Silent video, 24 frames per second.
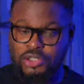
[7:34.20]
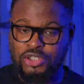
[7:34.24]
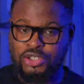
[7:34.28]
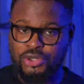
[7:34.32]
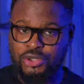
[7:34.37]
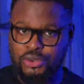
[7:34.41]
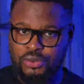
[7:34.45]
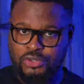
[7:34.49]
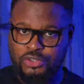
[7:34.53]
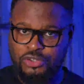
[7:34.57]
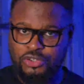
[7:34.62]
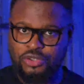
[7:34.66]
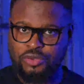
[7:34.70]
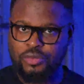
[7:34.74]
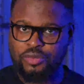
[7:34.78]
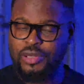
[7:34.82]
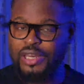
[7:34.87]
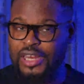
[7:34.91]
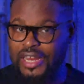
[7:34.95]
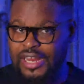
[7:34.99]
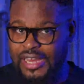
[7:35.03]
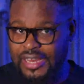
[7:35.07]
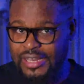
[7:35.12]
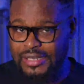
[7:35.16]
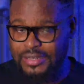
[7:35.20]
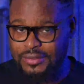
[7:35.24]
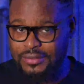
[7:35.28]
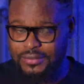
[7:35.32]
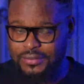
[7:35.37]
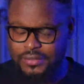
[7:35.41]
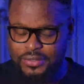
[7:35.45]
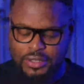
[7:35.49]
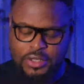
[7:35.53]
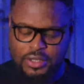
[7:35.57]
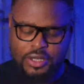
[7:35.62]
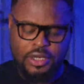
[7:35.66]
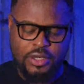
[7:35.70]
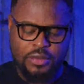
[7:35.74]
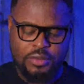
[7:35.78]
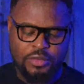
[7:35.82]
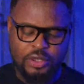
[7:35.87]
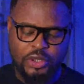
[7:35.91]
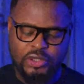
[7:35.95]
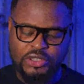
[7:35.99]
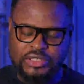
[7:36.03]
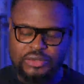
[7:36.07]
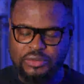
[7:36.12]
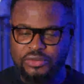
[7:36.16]
on YouTube live.
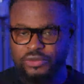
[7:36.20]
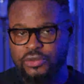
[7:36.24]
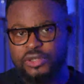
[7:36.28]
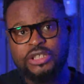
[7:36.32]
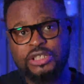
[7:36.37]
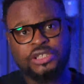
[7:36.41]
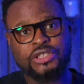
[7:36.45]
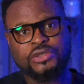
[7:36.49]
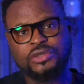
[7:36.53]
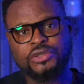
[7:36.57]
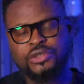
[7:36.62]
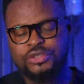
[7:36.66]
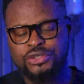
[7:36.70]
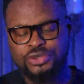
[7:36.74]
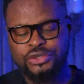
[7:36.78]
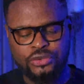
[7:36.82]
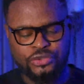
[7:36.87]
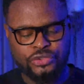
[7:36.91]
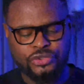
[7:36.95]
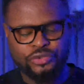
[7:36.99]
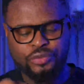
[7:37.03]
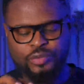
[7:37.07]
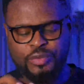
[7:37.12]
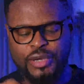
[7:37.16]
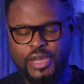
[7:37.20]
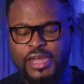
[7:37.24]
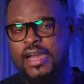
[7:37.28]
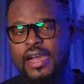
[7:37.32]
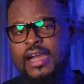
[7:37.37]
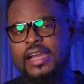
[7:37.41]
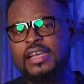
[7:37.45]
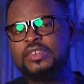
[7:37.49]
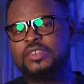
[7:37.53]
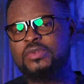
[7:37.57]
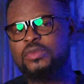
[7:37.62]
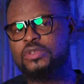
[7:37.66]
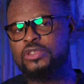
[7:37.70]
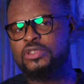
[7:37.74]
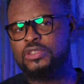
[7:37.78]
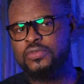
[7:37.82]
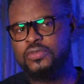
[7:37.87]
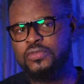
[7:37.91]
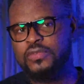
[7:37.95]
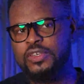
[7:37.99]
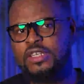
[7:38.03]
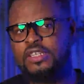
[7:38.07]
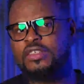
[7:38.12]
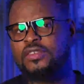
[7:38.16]
Because I was watching it on YouTube, my
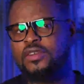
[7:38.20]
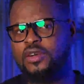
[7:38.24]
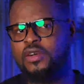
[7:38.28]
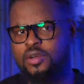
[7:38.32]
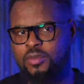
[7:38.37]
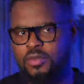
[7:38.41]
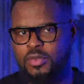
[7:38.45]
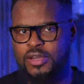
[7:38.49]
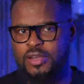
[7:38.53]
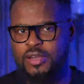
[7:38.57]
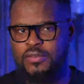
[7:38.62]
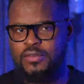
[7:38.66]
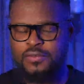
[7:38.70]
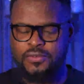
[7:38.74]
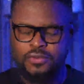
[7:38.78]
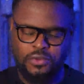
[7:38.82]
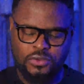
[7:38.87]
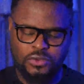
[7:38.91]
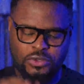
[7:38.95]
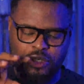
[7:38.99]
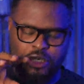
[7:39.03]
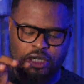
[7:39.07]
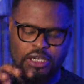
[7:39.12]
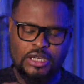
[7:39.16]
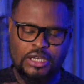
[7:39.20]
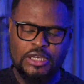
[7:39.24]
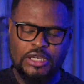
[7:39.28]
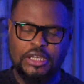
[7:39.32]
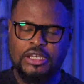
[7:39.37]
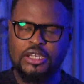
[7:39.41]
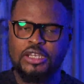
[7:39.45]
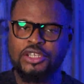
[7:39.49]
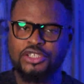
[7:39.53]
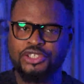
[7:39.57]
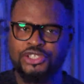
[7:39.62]
eyes was fixed on my phone.